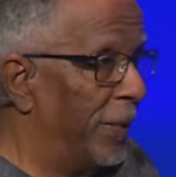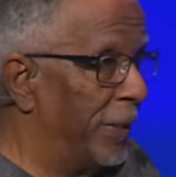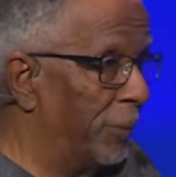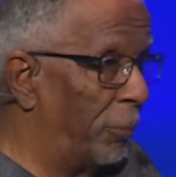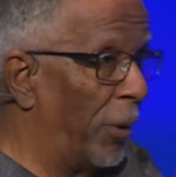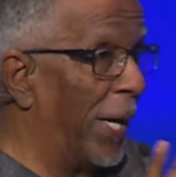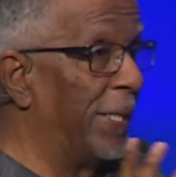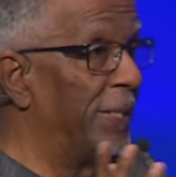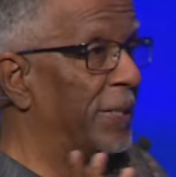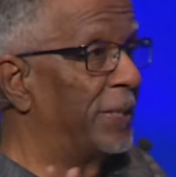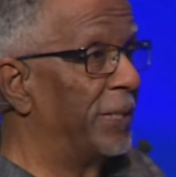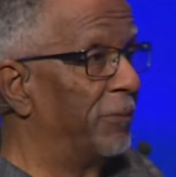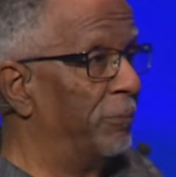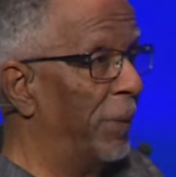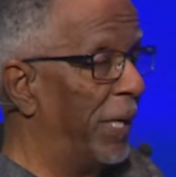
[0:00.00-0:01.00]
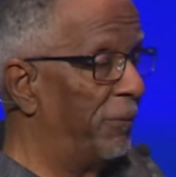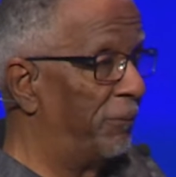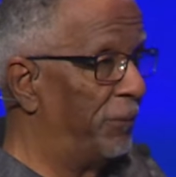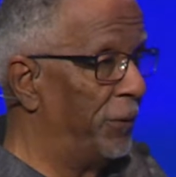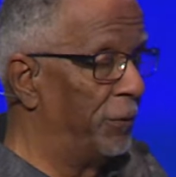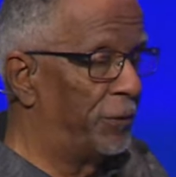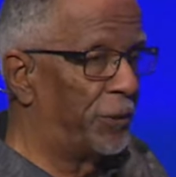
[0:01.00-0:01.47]
the brightness of my
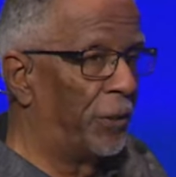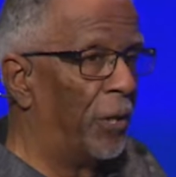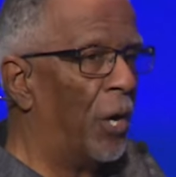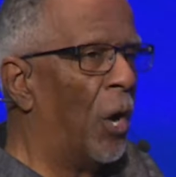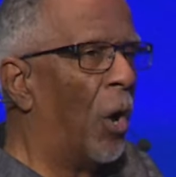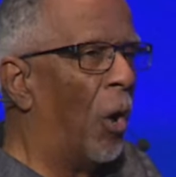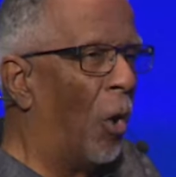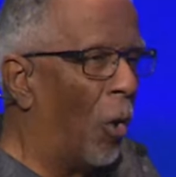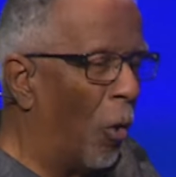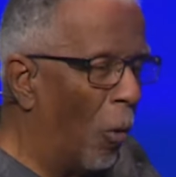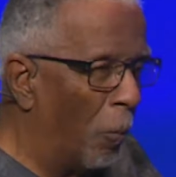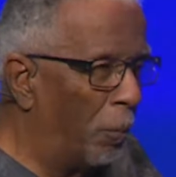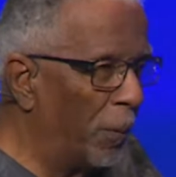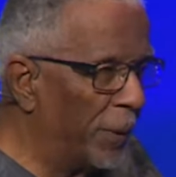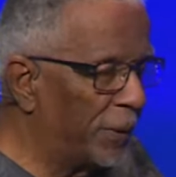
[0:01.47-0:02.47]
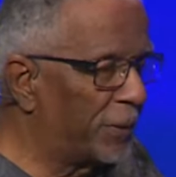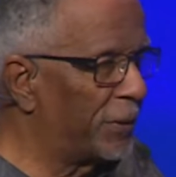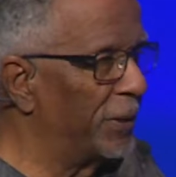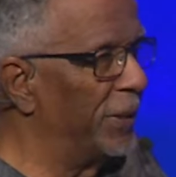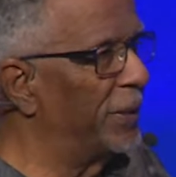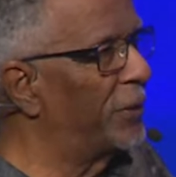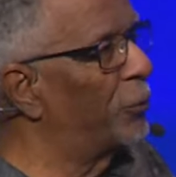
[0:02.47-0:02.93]
future.
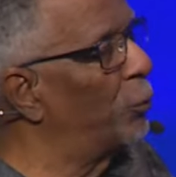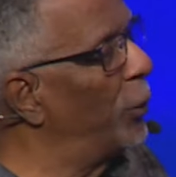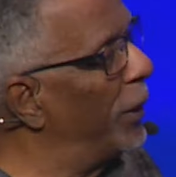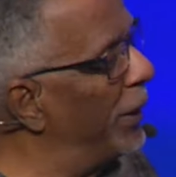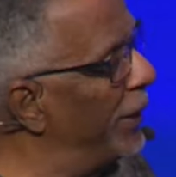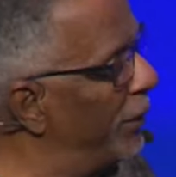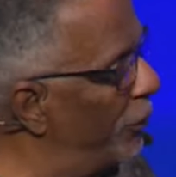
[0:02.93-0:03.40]
Hopelessness really